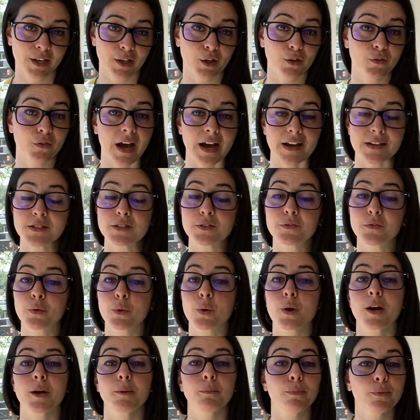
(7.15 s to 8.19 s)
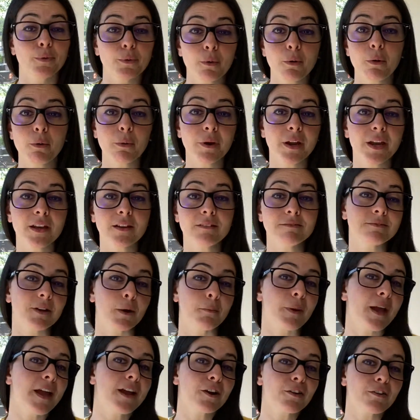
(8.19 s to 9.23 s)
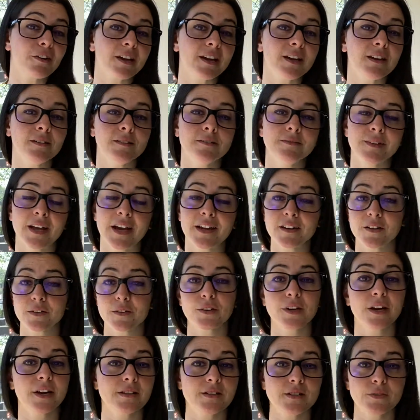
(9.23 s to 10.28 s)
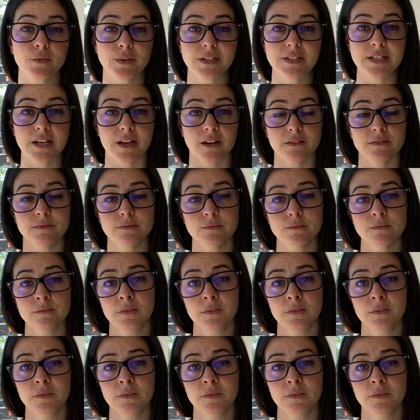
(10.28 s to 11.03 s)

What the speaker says: You've asked for a brewery, a bakery, and other kinds of retail.